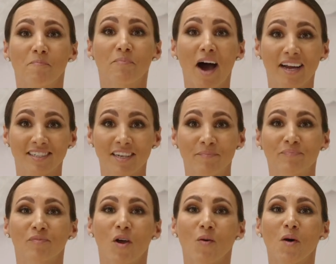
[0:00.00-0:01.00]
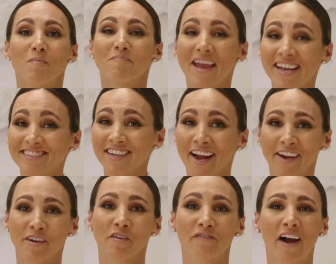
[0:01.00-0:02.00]
But what makes
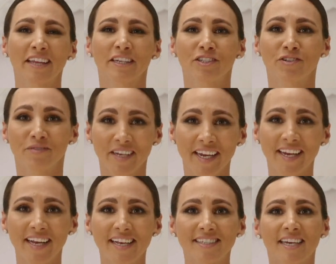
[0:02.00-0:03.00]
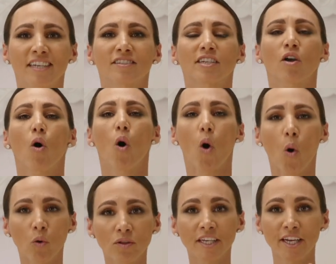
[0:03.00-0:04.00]
caryophyllene unique is that it's the
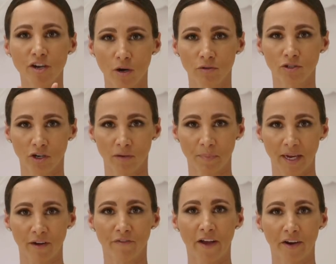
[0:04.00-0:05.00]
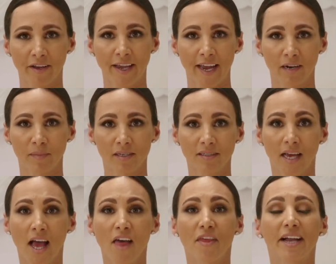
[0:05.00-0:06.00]
only known terpene found in cannabis
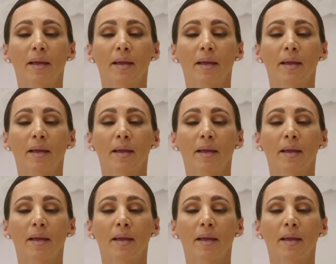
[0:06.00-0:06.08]
that